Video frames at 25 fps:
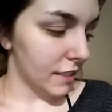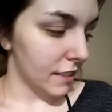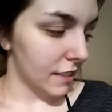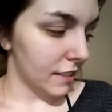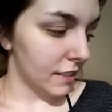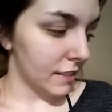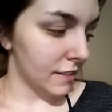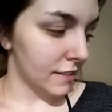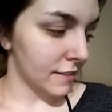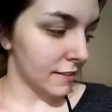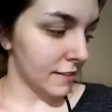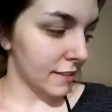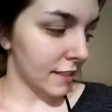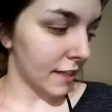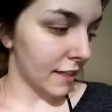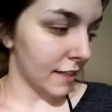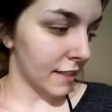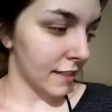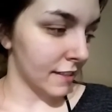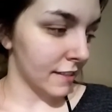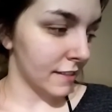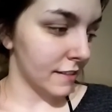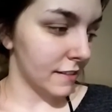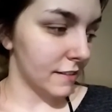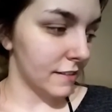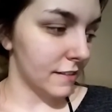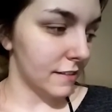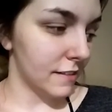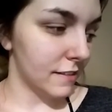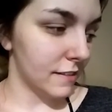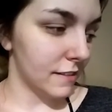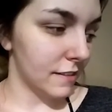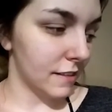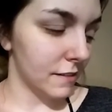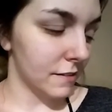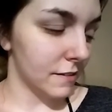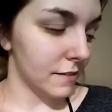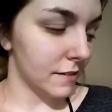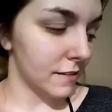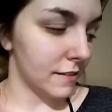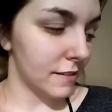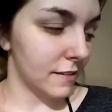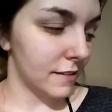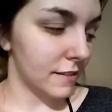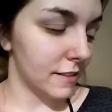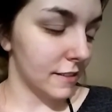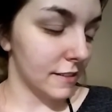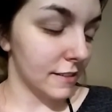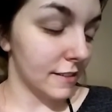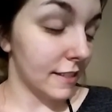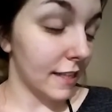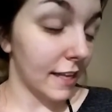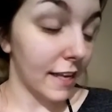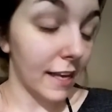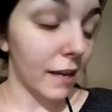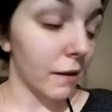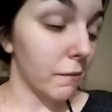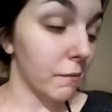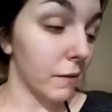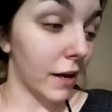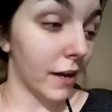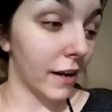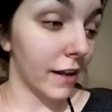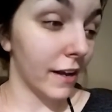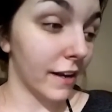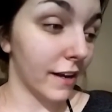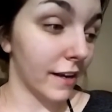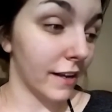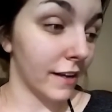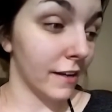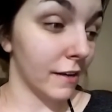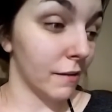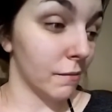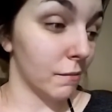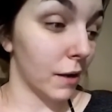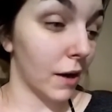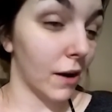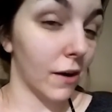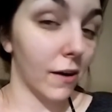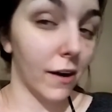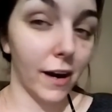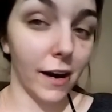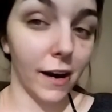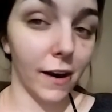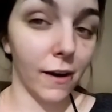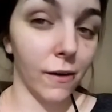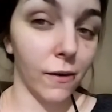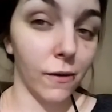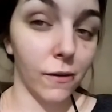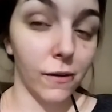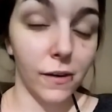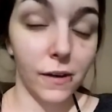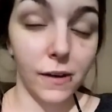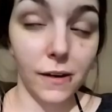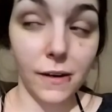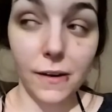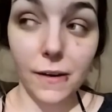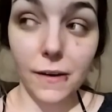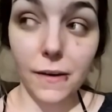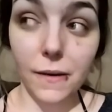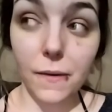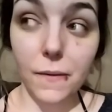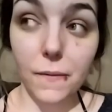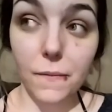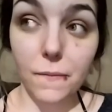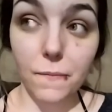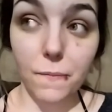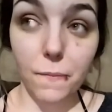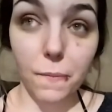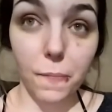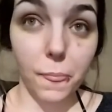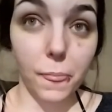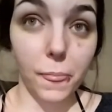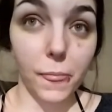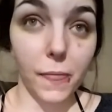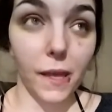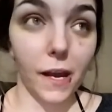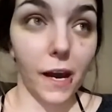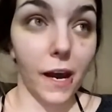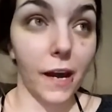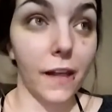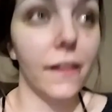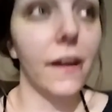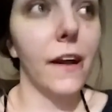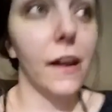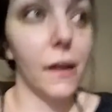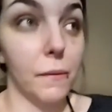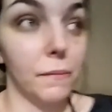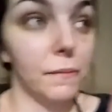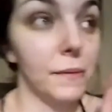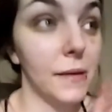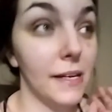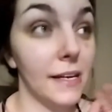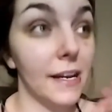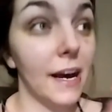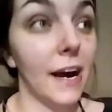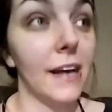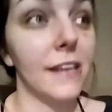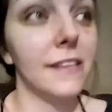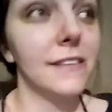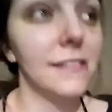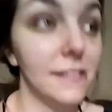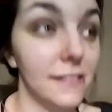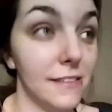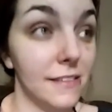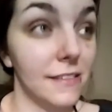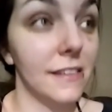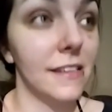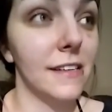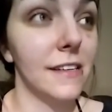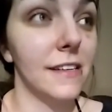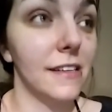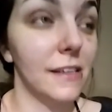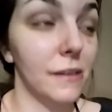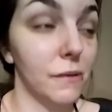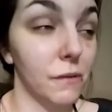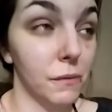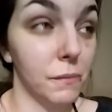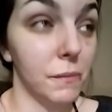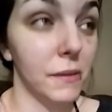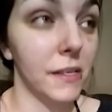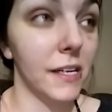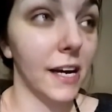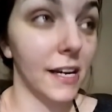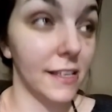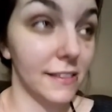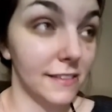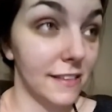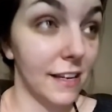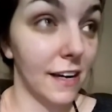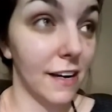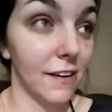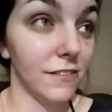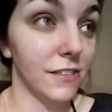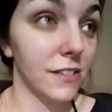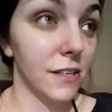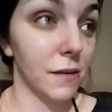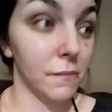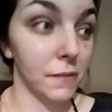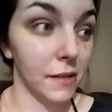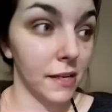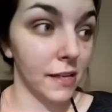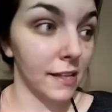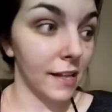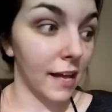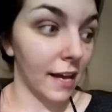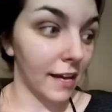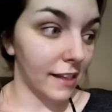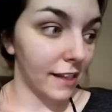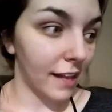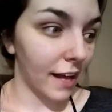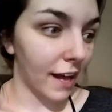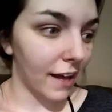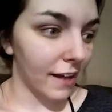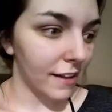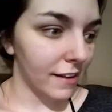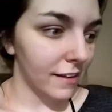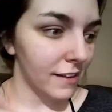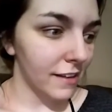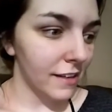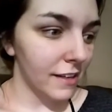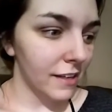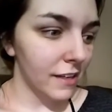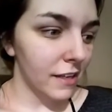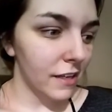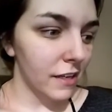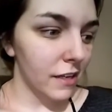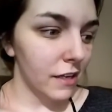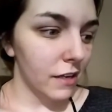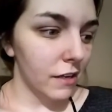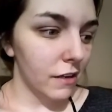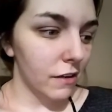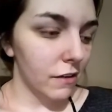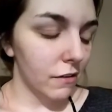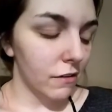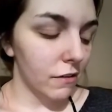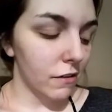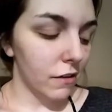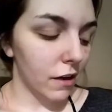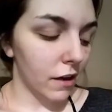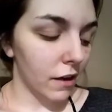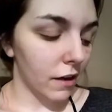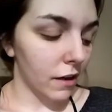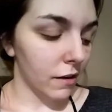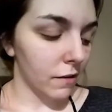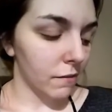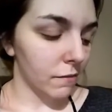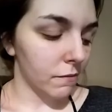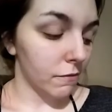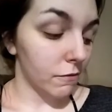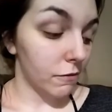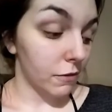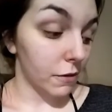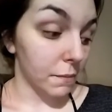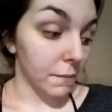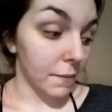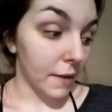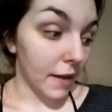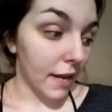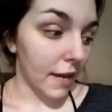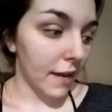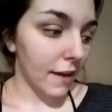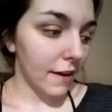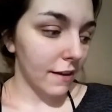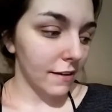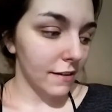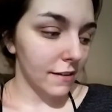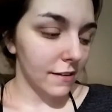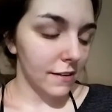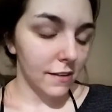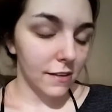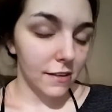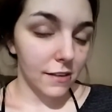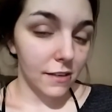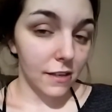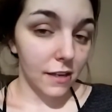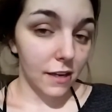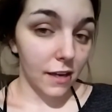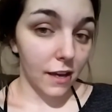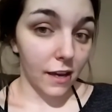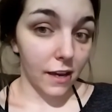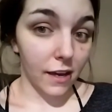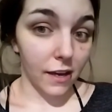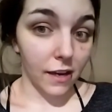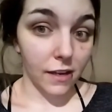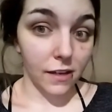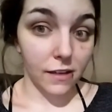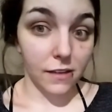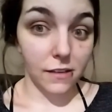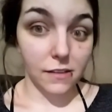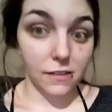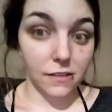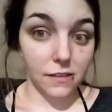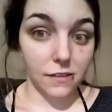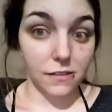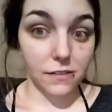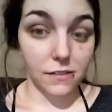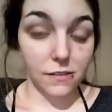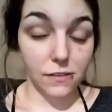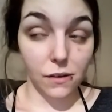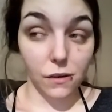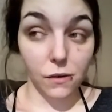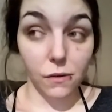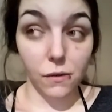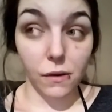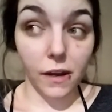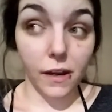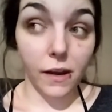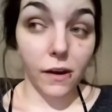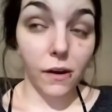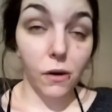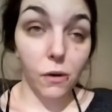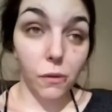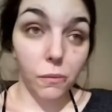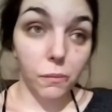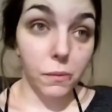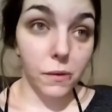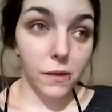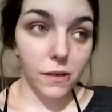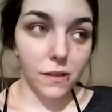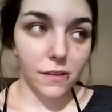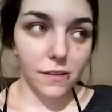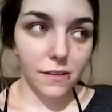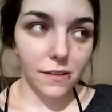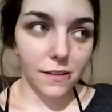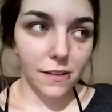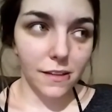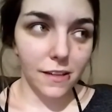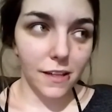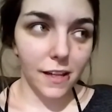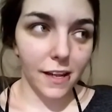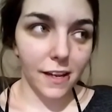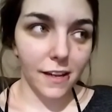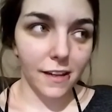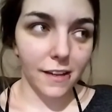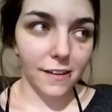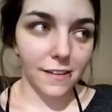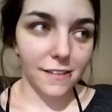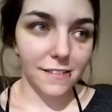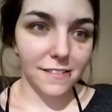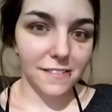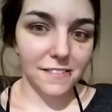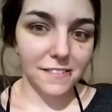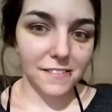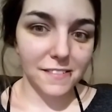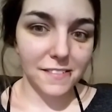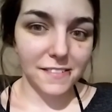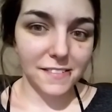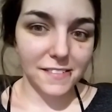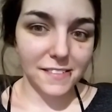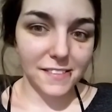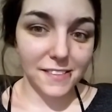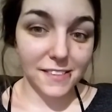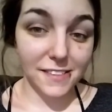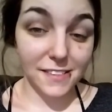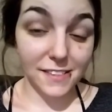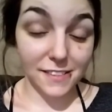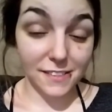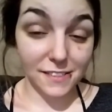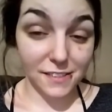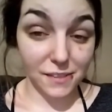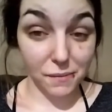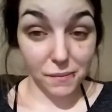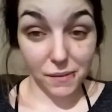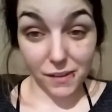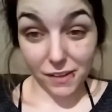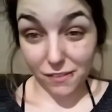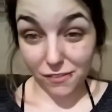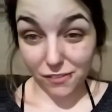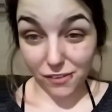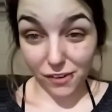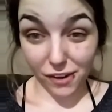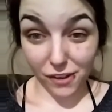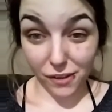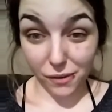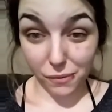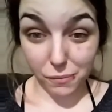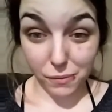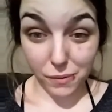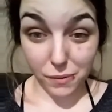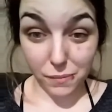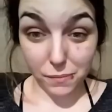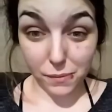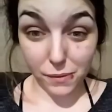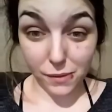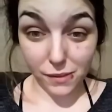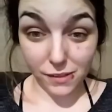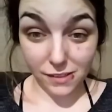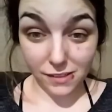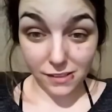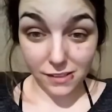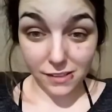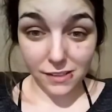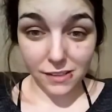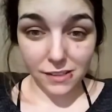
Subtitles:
it just kind of, I was just thinking about it and about how I thought it would be nice to have something like that, for me, and so I hope that it does something for other people,